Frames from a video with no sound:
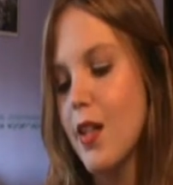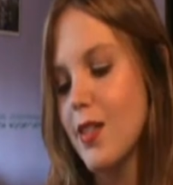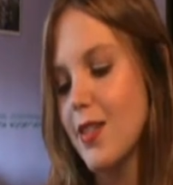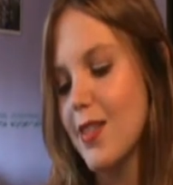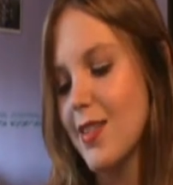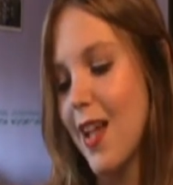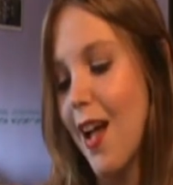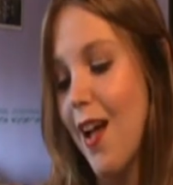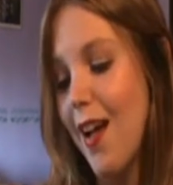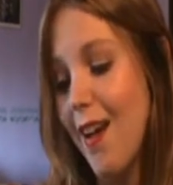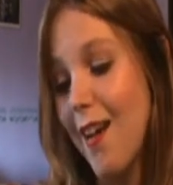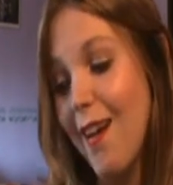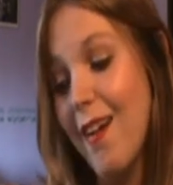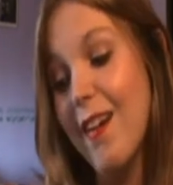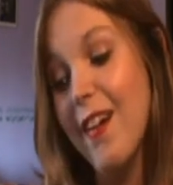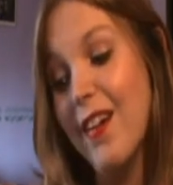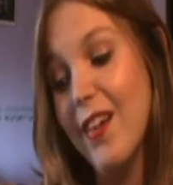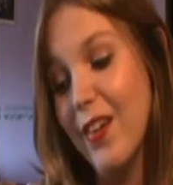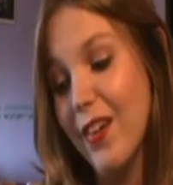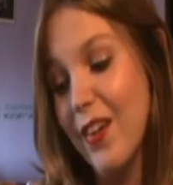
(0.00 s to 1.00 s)

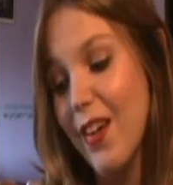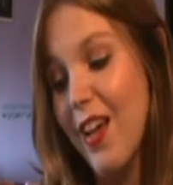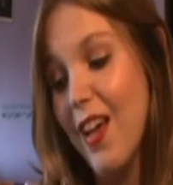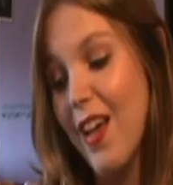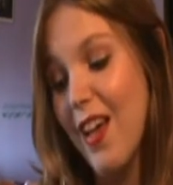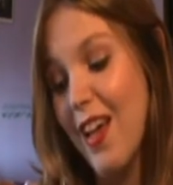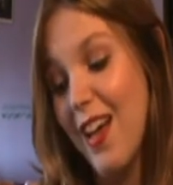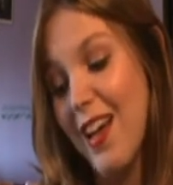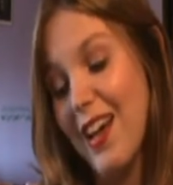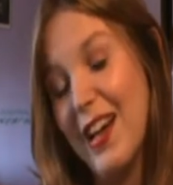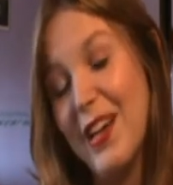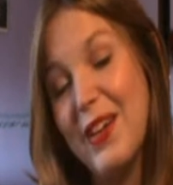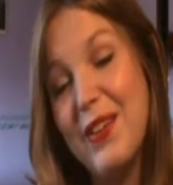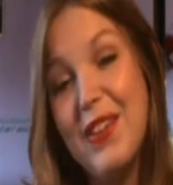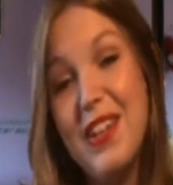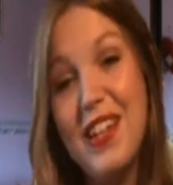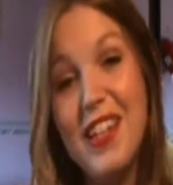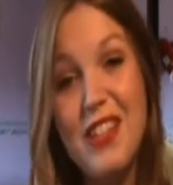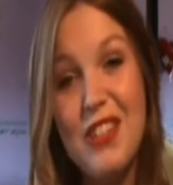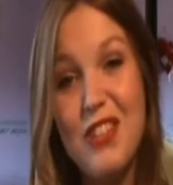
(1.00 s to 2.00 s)
so I
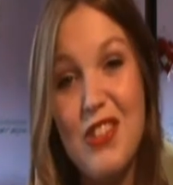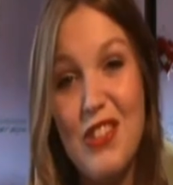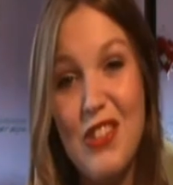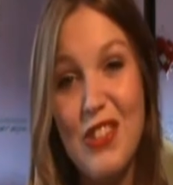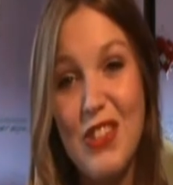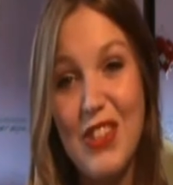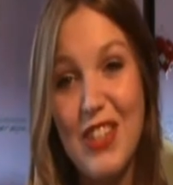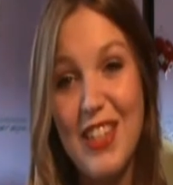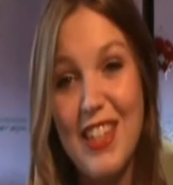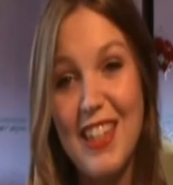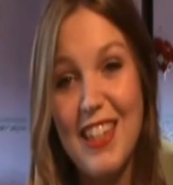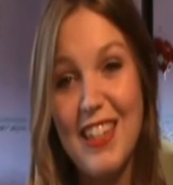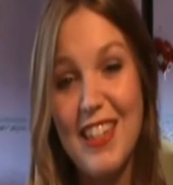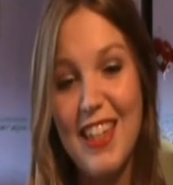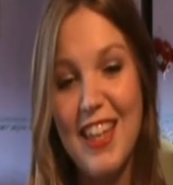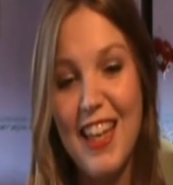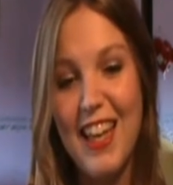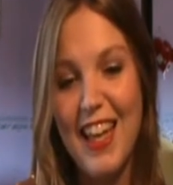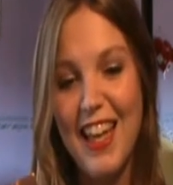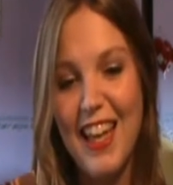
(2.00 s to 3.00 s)
really enjoyed it,